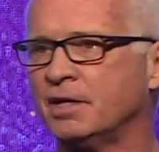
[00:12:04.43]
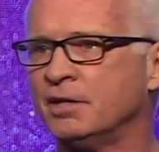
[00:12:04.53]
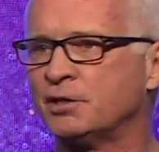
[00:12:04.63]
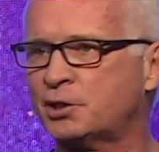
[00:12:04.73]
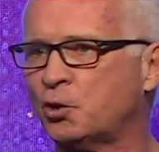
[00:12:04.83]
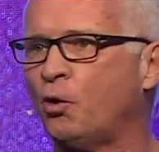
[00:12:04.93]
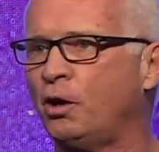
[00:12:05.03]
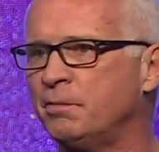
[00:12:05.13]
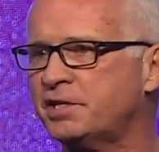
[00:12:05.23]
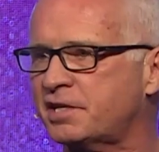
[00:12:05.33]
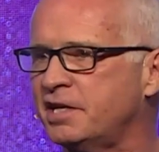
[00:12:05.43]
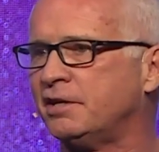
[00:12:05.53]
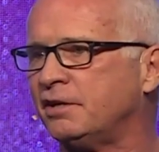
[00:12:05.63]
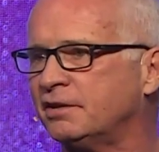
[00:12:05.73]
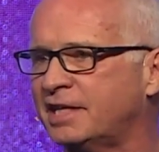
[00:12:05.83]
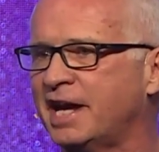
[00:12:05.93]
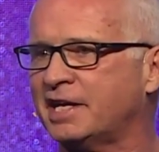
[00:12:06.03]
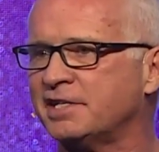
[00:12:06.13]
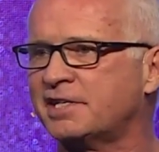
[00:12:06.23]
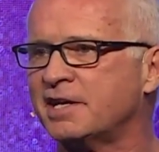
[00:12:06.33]
Storms still take
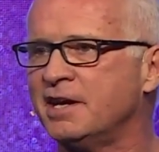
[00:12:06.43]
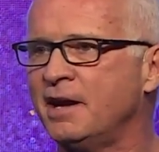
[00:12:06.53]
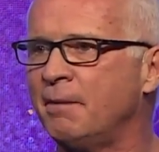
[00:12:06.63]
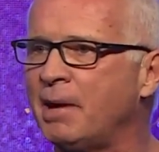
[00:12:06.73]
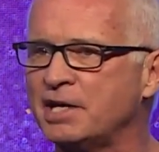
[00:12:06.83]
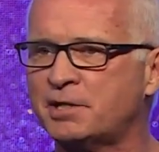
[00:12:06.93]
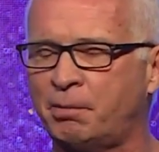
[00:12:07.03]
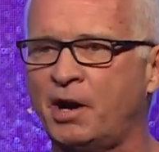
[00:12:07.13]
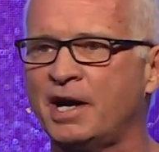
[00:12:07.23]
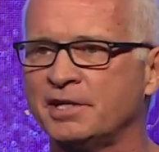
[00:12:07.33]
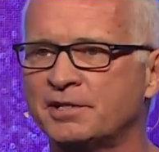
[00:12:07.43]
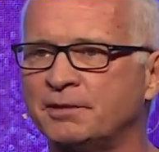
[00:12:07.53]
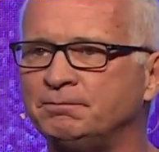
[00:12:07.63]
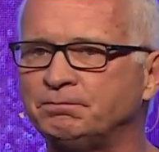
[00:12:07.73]
us by surprise.